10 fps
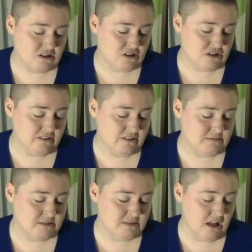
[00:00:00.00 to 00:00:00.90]
Service
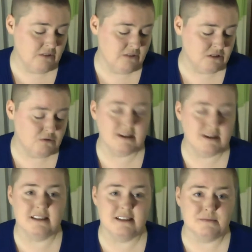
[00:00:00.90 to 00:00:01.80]
himself is
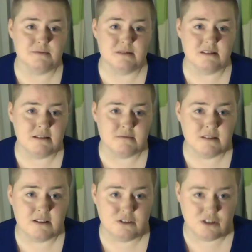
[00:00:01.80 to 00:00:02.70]
26%
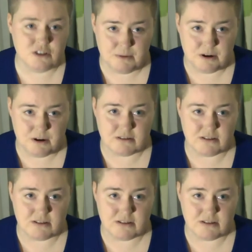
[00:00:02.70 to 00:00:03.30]
with his shippers.